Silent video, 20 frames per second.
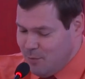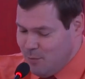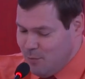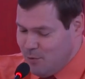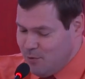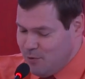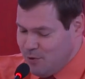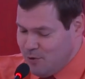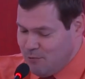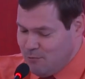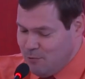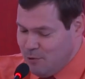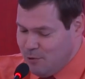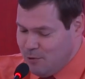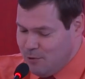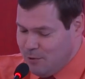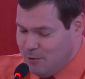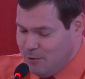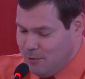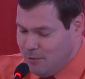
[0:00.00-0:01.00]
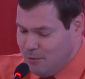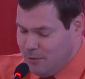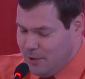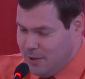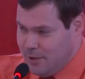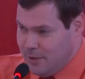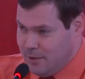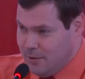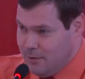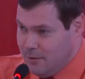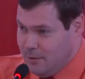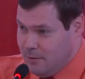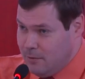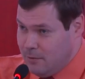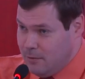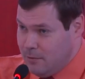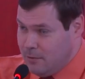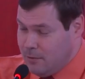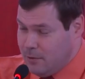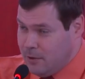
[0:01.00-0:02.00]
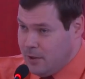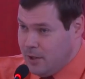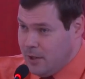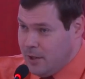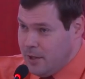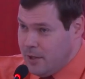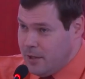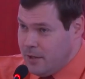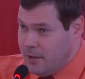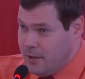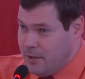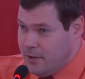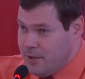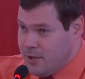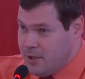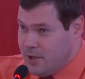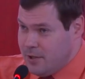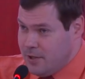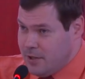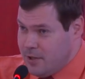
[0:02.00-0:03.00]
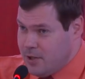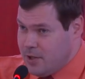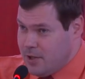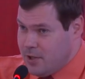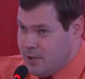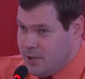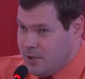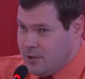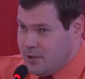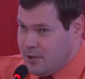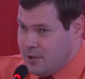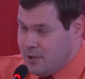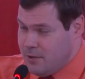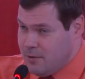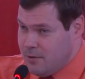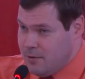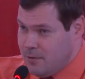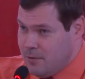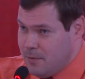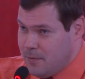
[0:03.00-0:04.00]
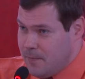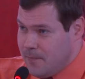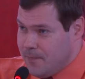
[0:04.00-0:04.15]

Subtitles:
Moore's law, and the necessity